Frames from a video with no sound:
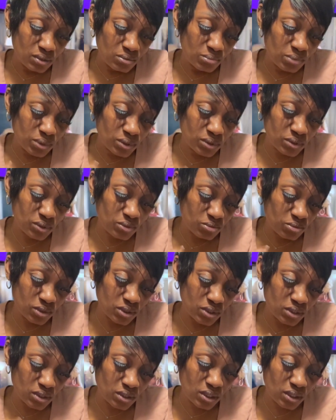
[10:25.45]
But someone
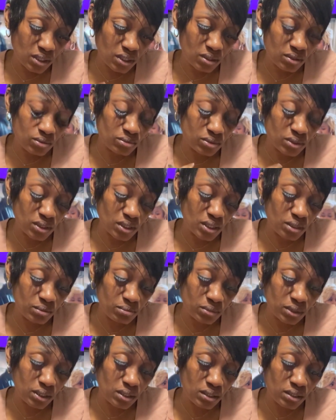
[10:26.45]
didn't have no damn
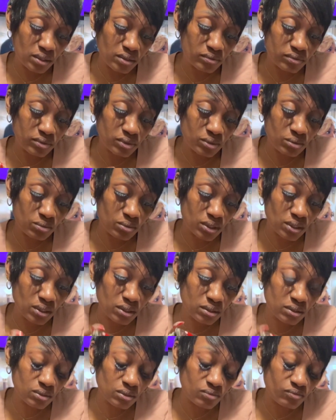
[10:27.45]
love. Someone here,
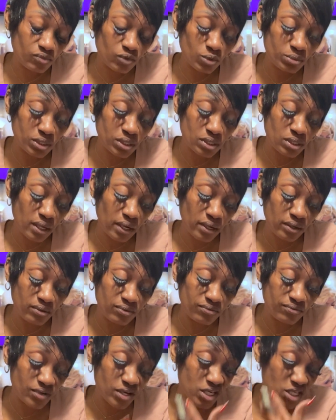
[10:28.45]
some form of
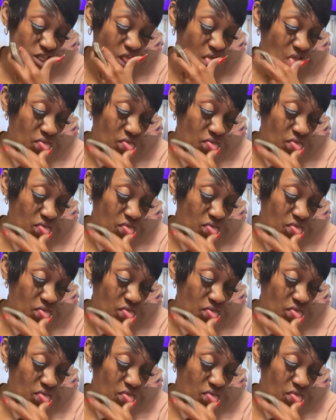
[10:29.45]
sacrifice.